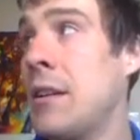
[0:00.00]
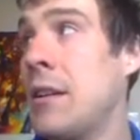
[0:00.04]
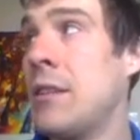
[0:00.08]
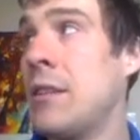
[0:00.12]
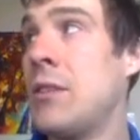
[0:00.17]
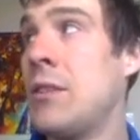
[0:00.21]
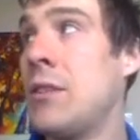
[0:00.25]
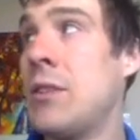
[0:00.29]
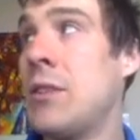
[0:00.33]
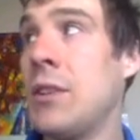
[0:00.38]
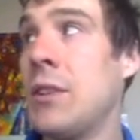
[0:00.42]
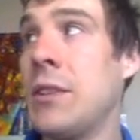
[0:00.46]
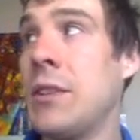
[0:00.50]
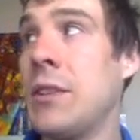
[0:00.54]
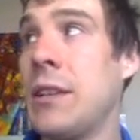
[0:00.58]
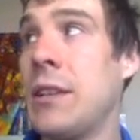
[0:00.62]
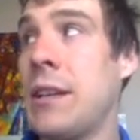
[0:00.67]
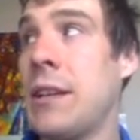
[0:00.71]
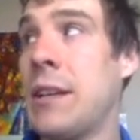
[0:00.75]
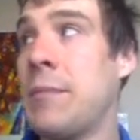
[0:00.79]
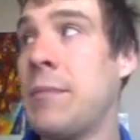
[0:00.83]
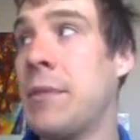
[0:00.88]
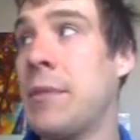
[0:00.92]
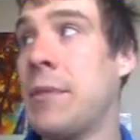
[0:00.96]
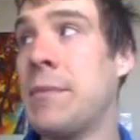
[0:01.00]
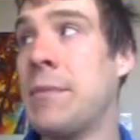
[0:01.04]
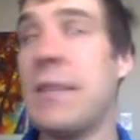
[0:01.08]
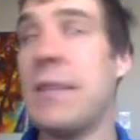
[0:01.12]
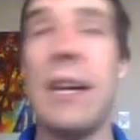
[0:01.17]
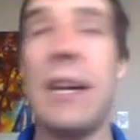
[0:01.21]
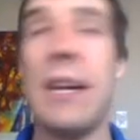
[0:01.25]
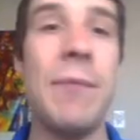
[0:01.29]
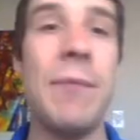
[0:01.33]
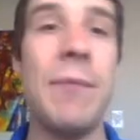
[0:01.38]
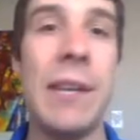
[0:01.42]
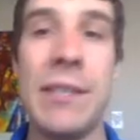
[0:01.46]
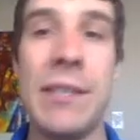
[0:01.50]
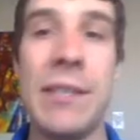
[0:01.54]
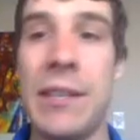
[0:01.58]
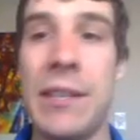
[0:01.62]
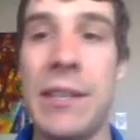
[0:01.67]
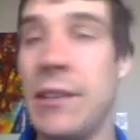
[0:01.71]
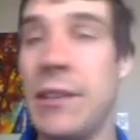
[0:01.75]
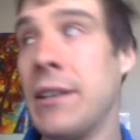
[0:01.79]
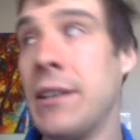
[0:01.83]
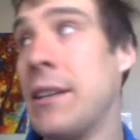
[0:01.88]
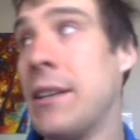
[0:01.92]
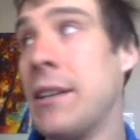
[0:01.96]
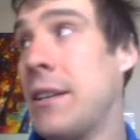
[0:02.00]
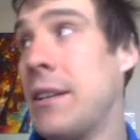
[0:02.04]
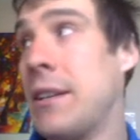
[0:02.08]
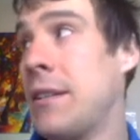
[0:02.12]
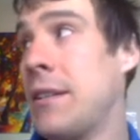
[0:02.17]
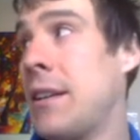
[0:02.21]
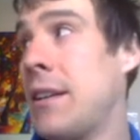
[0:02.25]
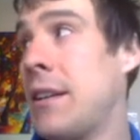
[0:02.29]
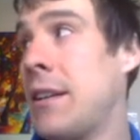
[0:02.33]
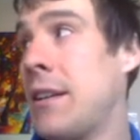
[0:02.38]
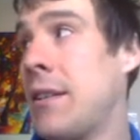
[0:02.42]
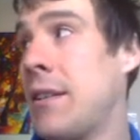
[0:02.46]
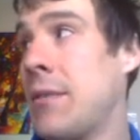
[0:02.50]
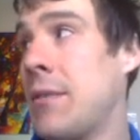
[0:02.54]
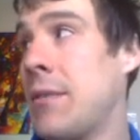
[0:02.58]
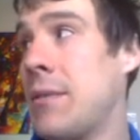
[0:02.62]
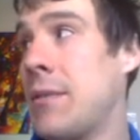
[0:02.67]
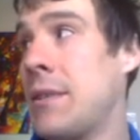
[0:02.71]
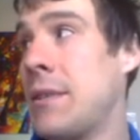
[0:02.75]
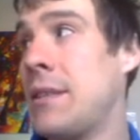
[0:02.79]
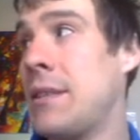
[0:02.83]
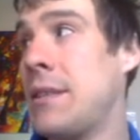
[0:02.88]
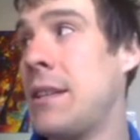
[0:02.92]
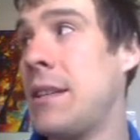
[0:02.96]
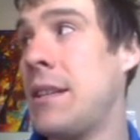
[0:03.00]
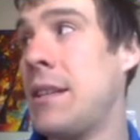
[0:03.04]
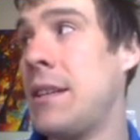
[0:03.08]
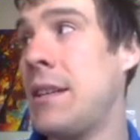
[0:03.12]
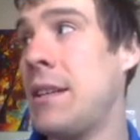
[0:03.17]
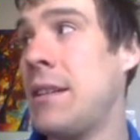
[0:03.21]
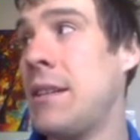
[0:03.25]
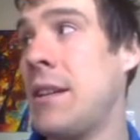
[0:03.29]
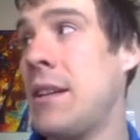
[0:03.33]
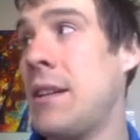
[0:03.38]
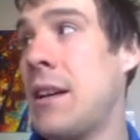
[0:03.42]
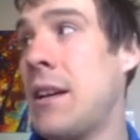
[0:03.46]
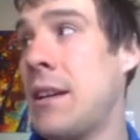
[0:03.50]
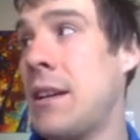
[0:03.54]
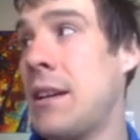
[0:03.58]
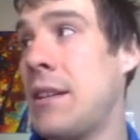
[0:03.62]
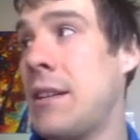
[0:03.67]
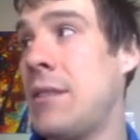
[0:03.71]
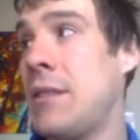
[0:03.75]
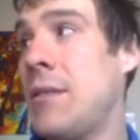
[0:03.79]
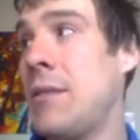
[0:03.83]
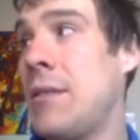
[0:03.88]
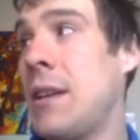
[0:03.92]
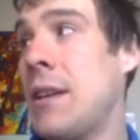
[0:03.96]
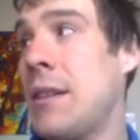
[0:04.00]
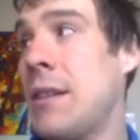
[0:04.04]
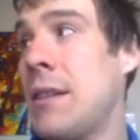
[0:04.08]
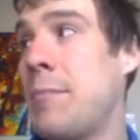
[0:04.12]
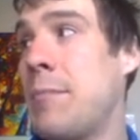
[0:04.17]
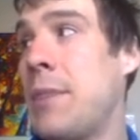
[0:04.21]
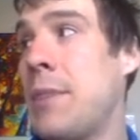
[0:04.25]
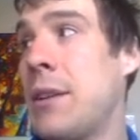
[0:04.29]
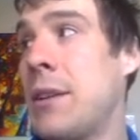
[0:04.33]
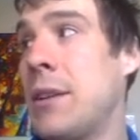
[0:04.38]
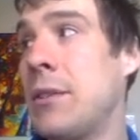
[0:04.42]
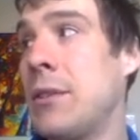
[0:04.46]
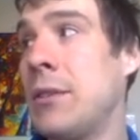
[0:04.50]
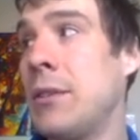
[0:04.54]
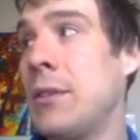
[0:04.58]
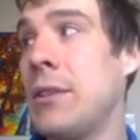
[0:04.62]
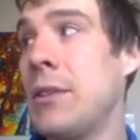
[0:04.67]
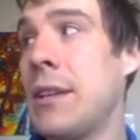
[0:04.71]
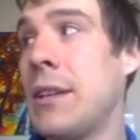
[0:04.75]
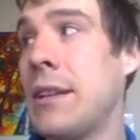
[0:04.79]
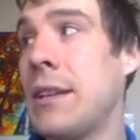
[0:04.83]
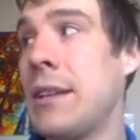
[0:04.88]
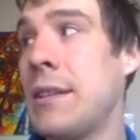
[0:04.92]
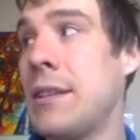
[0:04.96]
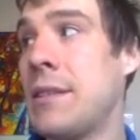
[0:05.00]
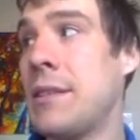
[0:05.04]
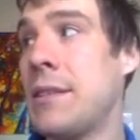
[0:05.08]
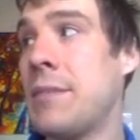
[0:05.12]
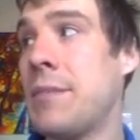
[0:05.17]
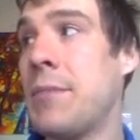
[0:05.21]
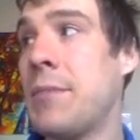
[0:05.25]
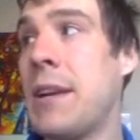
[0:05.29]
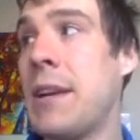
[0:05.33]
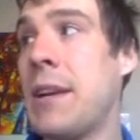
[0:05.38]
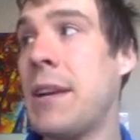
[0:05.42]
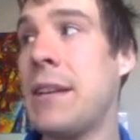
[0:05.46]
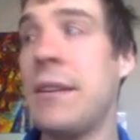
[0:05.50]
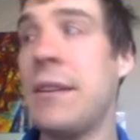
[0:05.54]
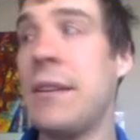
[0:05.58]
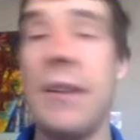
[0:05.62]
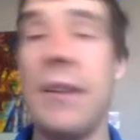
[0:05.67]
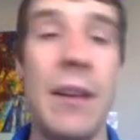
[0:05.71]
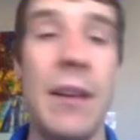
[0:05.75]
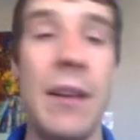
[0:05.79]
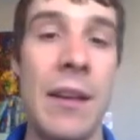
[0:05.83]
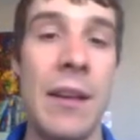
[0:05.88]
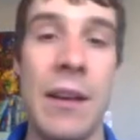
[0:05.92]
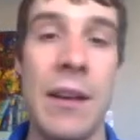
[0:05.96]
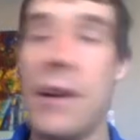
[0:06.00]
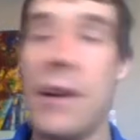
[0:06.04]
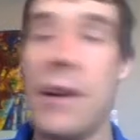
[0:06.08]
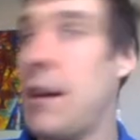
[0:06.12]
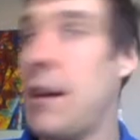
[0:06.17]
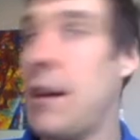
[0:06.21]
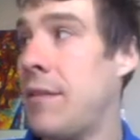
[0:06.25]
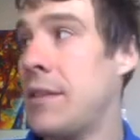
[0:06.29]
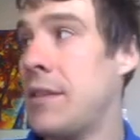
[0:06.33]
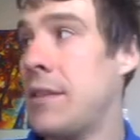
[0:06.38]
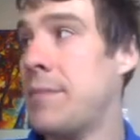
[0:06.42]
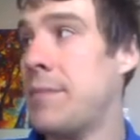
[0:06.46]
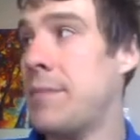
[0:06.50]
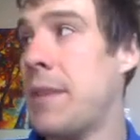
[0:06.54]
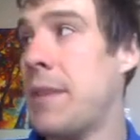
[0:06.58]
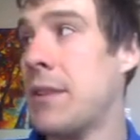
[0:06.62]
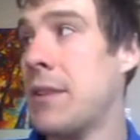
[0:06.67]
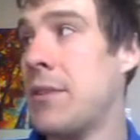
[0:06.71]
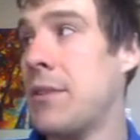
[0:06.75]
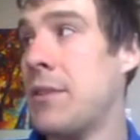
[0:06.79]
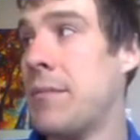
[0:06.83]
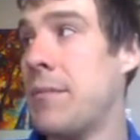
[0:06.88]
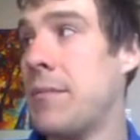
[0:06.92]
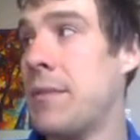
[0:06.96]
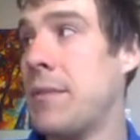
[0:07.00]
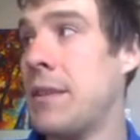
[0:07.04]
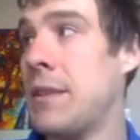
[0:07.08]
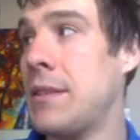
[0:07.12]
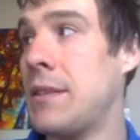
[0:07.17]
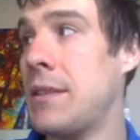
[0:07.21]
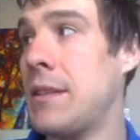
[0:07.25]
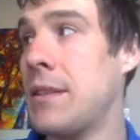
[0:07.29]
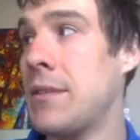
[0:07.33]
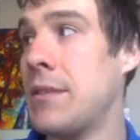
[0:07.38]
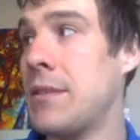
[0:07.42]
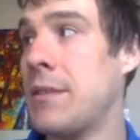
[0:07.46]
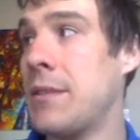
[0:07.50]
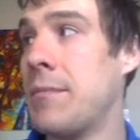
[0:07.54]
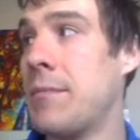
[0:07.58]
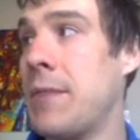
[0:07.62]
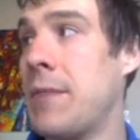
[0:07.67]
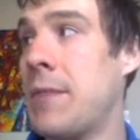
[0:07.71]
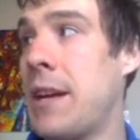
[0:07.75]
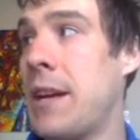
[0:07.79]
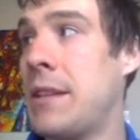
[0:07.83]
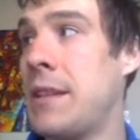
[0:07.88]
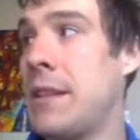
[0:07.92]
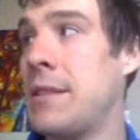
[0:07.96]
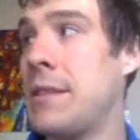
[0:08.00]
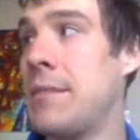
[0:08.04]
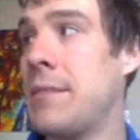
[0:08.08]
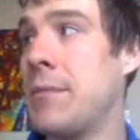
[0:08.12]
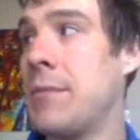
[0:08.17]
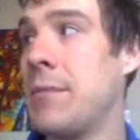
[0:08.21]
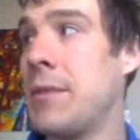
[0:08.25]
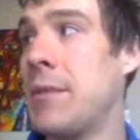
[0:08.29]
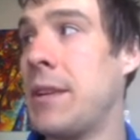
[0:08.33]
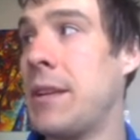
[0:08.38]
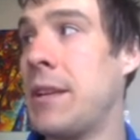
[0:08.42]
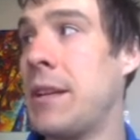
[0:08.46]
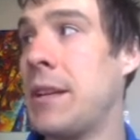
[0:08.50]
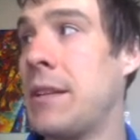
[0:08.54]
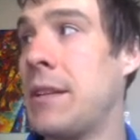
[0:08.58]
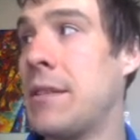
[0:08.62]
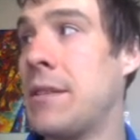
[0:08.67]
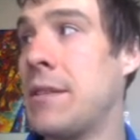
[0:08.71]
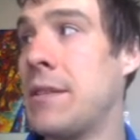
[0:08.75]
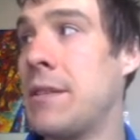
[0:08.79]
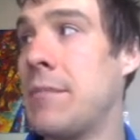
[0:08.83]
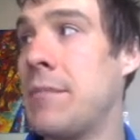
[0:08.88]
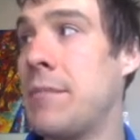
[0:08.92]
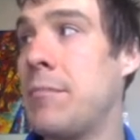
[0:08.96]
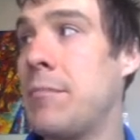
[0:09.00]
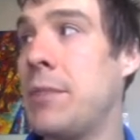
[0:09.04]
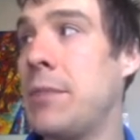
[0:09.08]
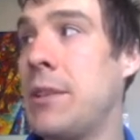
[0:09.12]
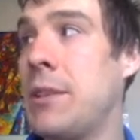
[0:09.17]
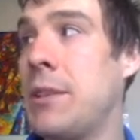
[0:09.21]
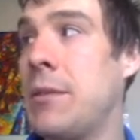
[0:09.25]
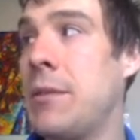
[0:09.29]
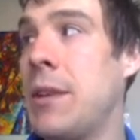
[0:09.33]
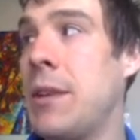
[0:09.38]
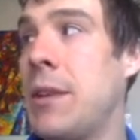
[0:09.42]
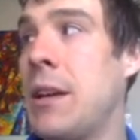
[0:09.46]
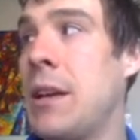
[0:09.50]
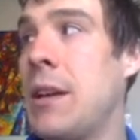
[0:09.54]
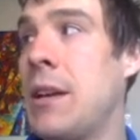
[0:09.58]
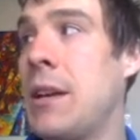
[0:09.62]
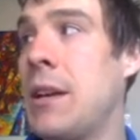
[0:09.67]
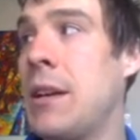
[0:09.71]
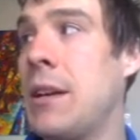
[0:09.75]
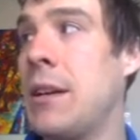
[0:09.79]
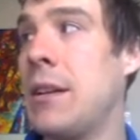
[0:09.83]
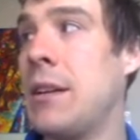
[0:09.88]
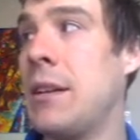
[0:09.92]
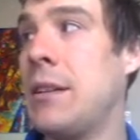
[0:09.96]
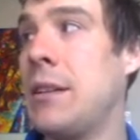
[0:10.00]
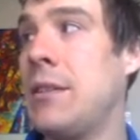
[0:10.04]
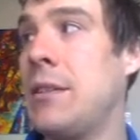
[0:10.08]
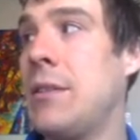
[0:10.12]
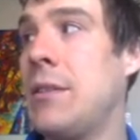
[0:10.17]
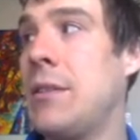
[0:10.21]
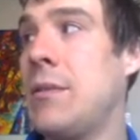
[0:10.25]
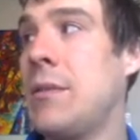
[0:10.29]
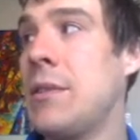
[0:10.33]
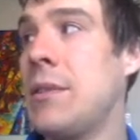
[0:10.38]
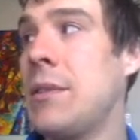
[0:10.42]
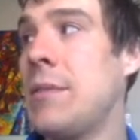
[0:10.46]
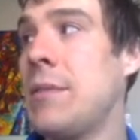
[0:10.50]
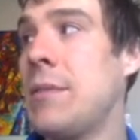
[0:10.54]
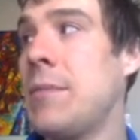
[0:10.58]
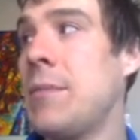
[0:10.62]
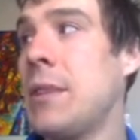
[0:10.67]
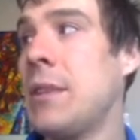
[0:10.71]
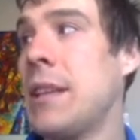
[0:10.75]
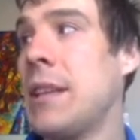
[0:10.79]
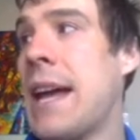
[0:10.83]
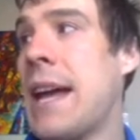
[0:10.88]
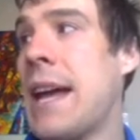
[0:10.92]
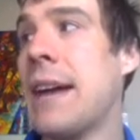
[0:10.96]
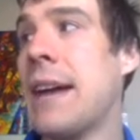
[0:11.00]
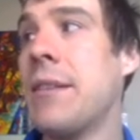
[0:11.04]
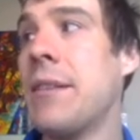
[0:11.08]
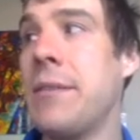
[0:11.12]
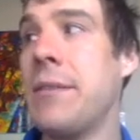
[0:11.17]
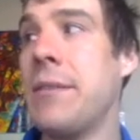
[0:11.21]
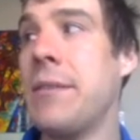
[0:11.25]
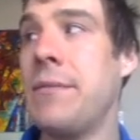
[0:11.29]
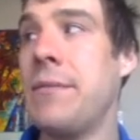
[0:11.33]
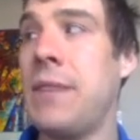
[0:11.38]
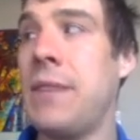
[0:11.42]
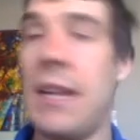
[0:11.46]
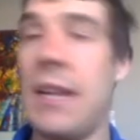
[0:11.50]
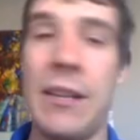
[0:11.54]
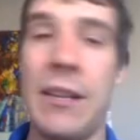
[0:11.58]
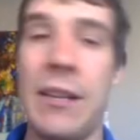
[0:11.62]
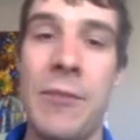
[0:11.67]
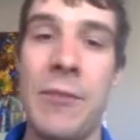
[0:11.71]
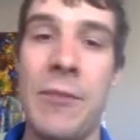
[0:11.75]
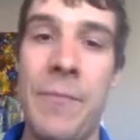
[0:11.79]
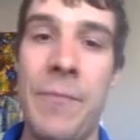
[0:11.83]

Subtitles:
turn the light bulb sideways and look at it through the CD, you get a better look at the spread of the spectrum. You see there's some red, some green, and some blue. A noticeable lack of yellow,